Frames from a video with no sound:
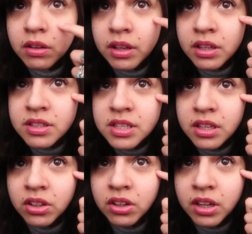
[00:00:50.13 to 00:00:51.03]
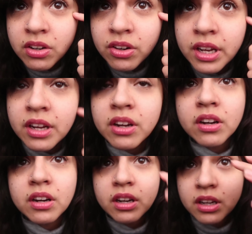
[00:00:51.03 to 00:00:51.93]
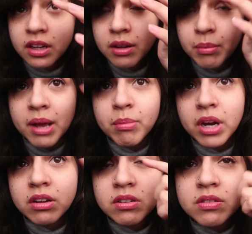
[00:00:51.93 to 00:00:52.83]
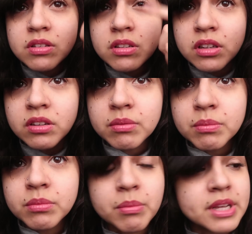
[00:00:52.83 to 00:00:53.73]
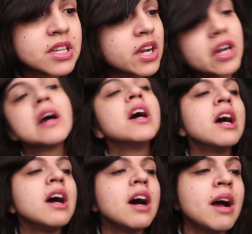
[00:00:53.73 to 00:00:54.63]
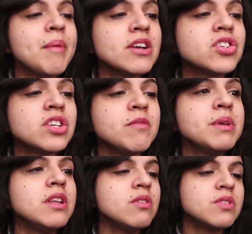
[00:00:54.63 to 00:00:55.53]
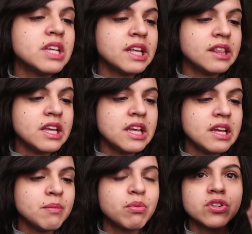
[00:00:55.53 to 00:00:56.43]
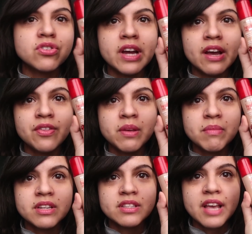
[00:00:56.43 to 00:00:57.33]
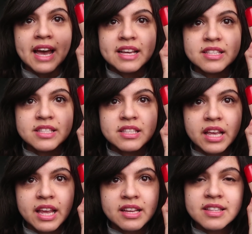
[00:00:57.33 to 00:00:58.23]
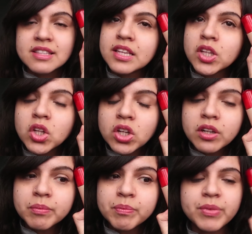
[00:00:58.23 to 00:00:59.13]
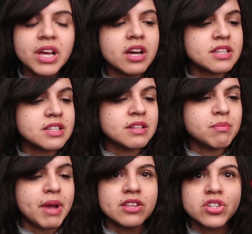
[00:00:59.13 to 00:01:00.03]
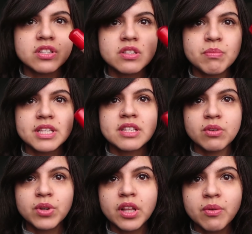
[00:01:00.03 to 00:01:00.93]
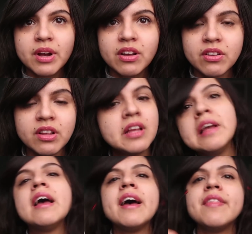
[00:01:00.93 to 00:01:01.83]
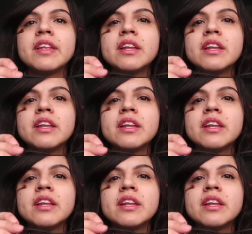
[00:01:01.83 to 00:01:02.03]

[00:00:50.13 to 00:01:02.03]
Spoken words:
concealer under here, eyebrows, you know, mascara. I've actually been using the Bourjois Healthy Mix as a concealer because it matches my skin really well, and